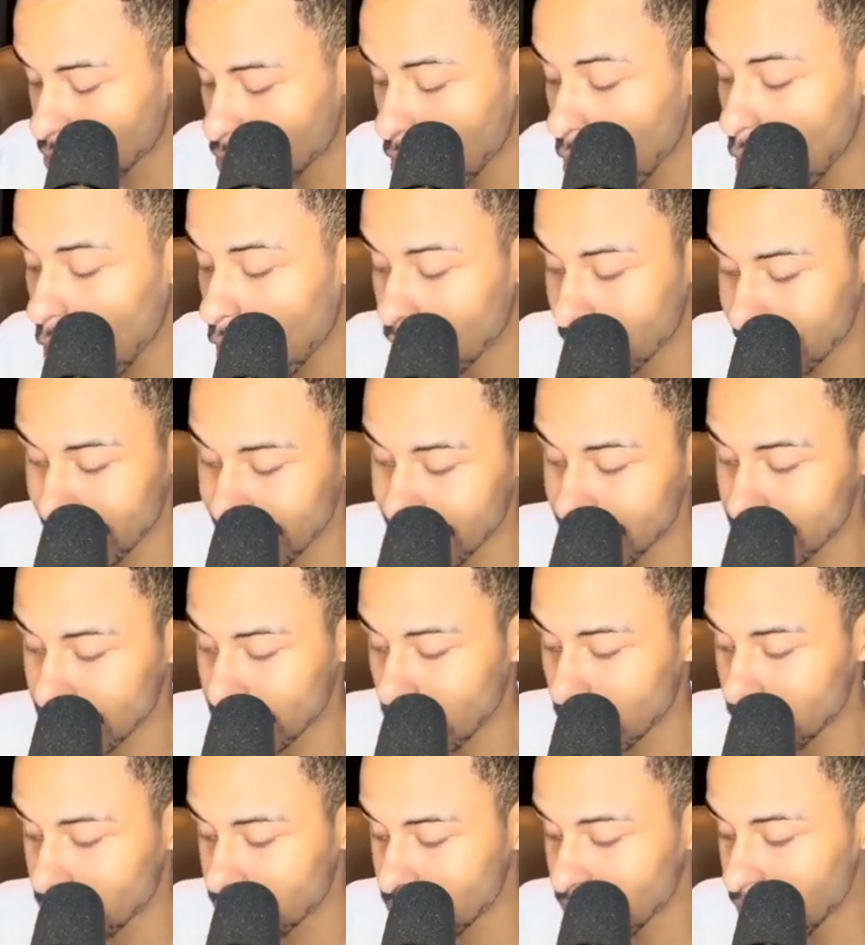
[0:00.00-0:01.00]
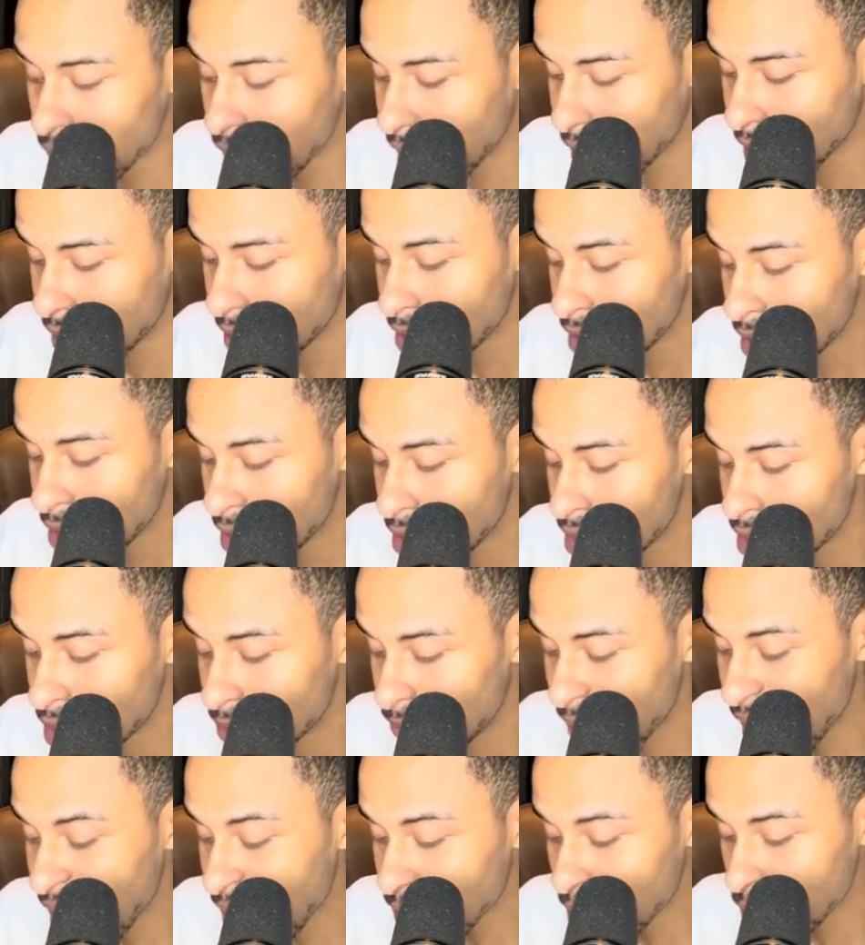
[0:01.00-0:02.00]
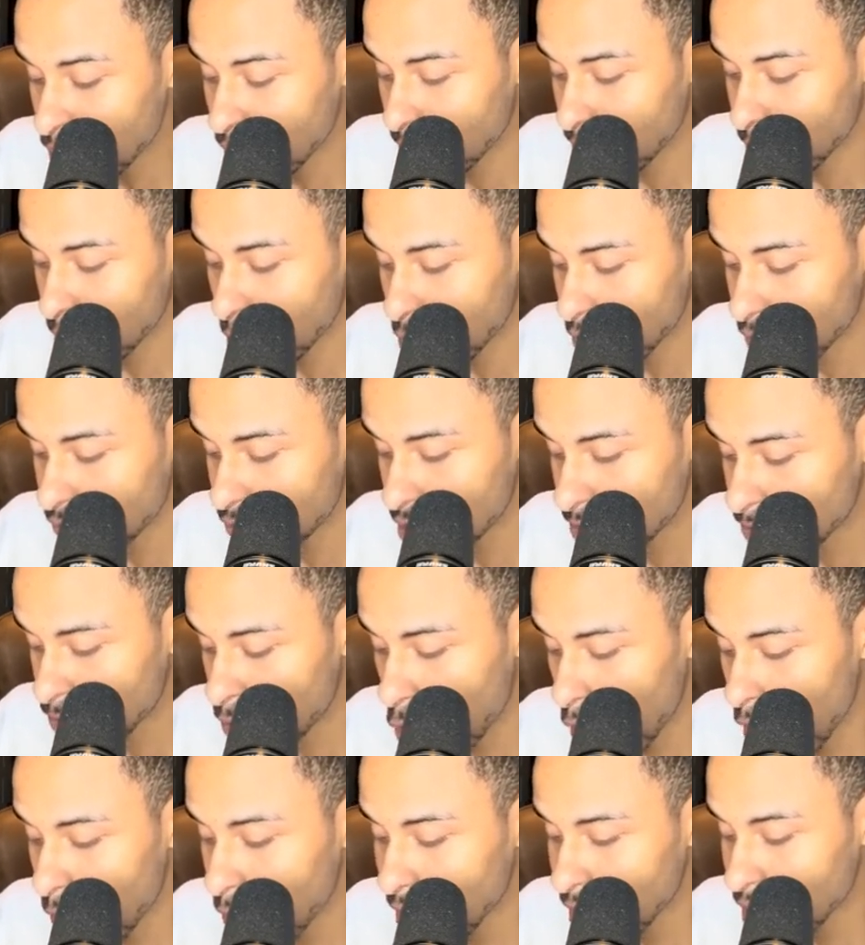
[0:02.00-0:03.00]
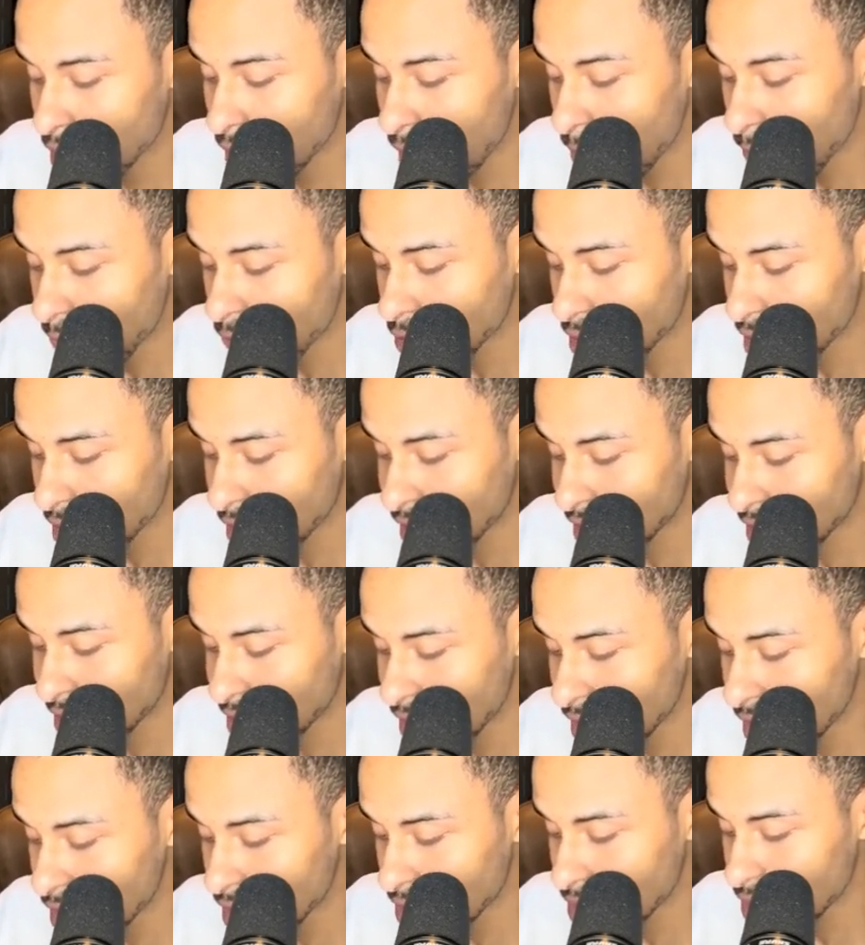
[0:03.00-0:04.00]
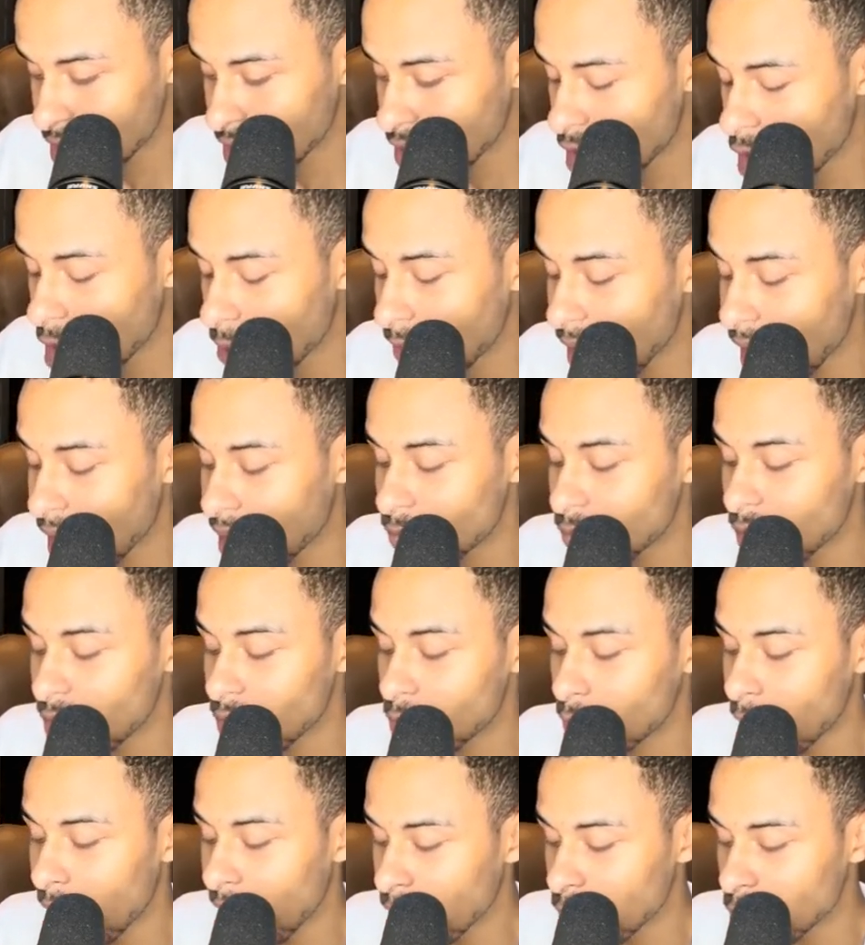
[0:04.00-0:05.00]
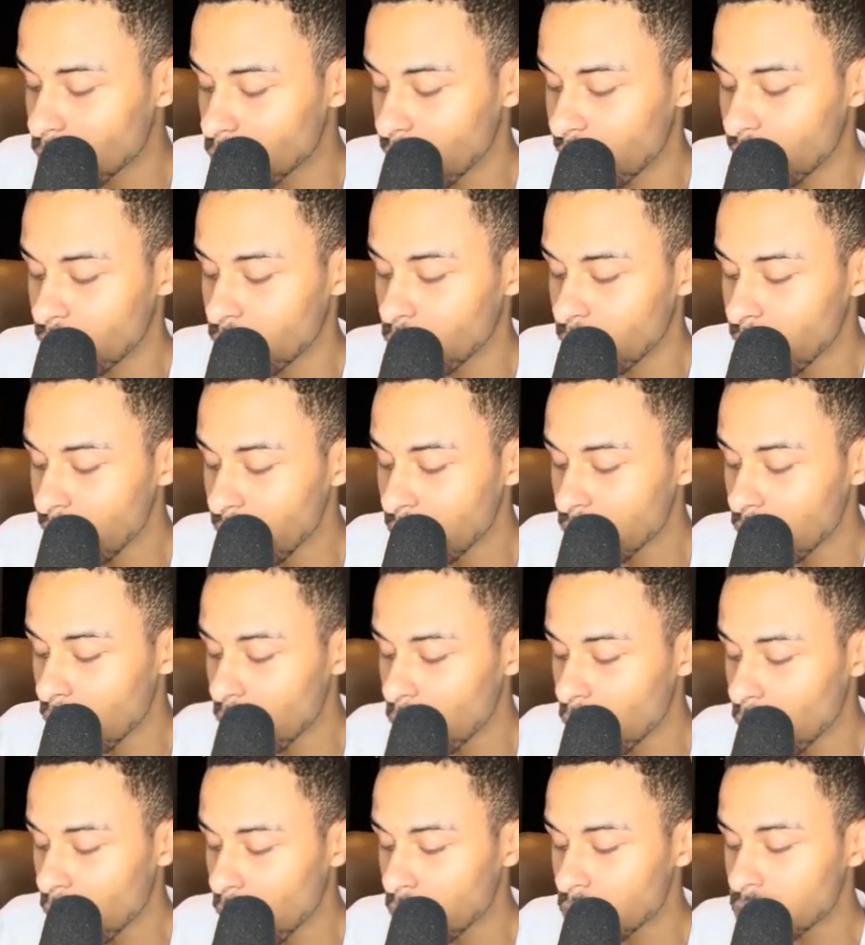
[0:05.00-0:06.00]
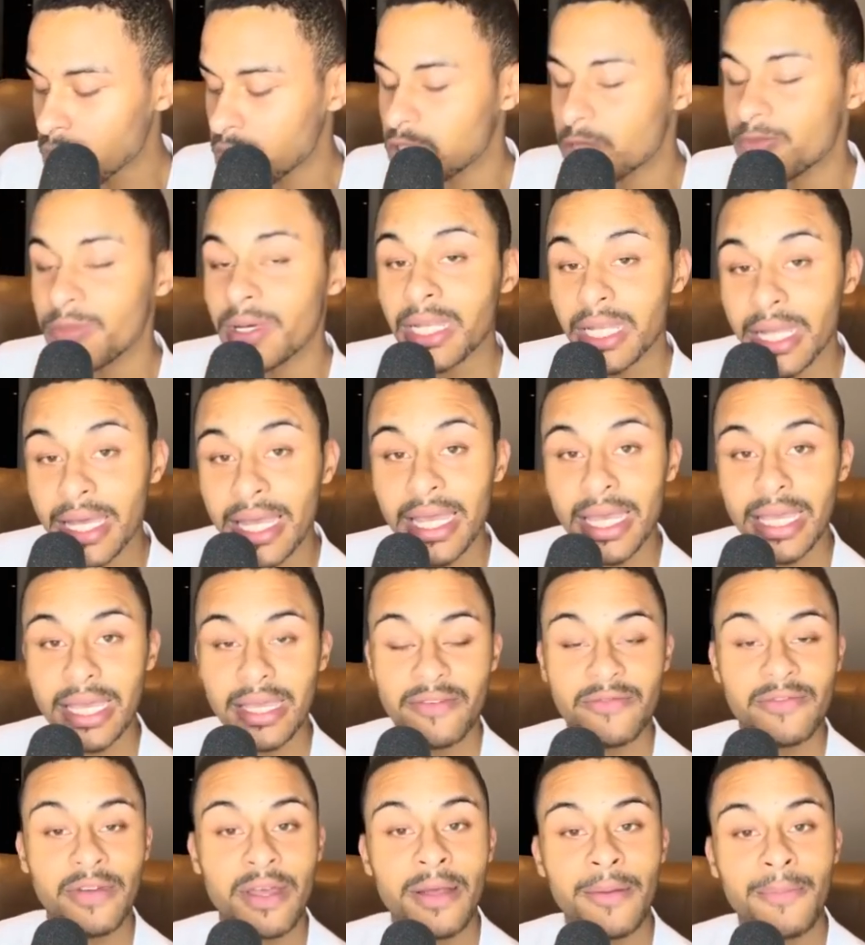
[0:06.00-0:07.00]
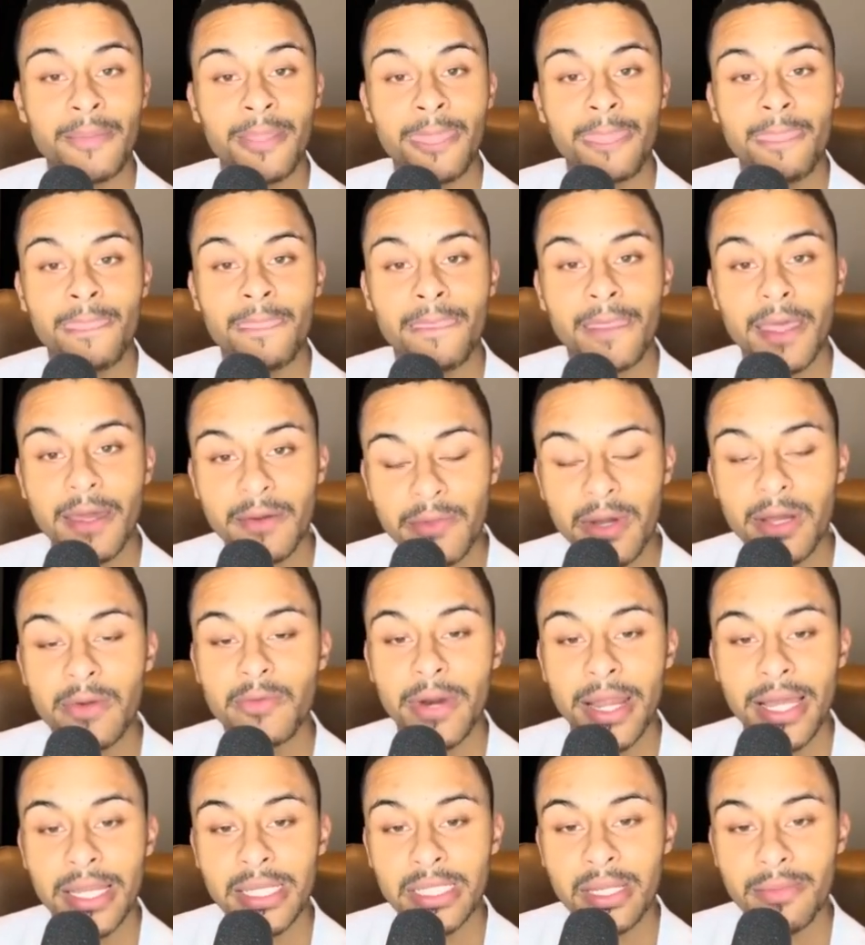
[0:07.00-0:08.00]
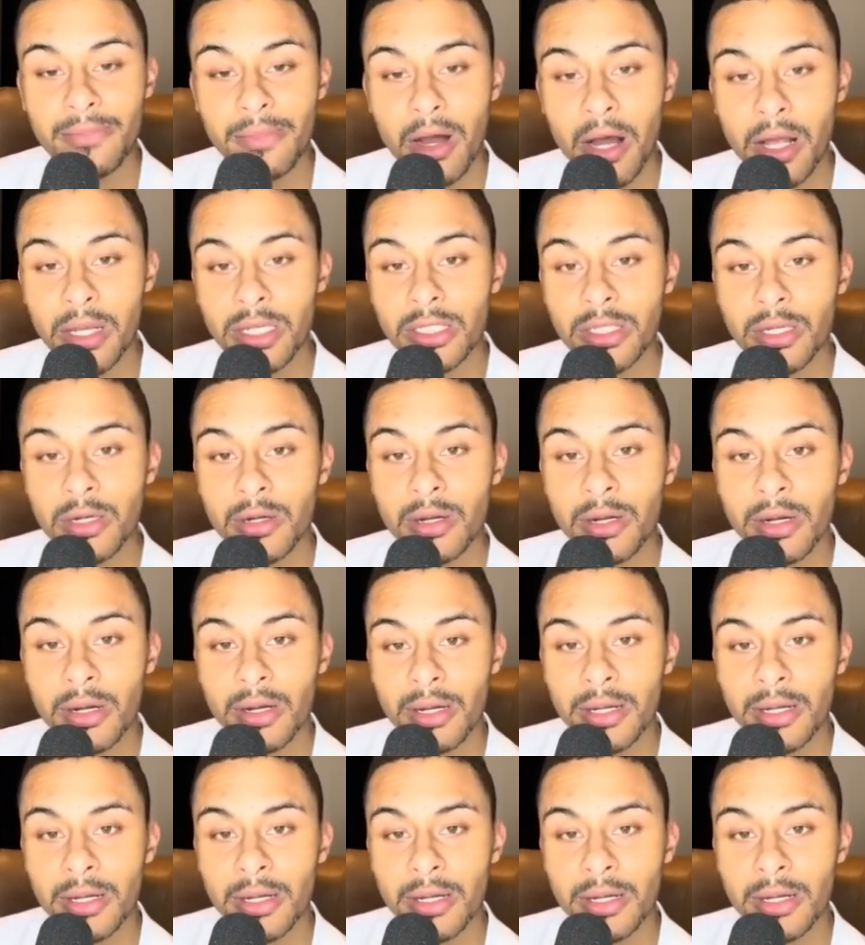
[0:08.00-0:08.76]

all, he is our son. The baby we birthed, the boy we comforted and kissed, the young man we wrangled with. We don't want to believe that we raised a monster,